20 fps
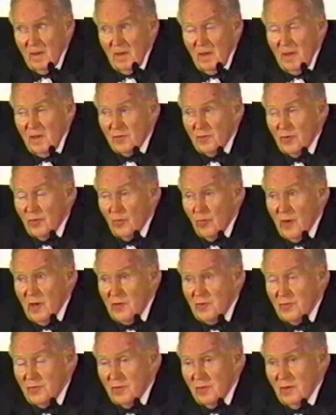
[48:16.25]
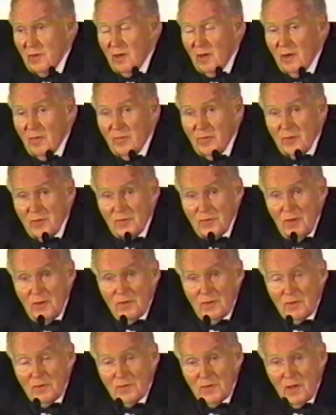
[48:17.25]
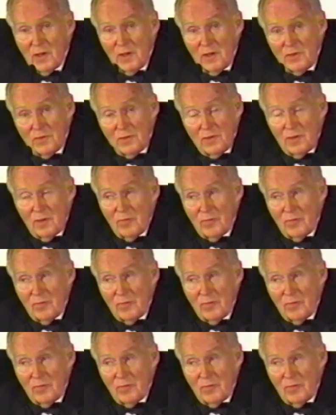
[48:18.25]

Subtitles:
integration of the synthesizing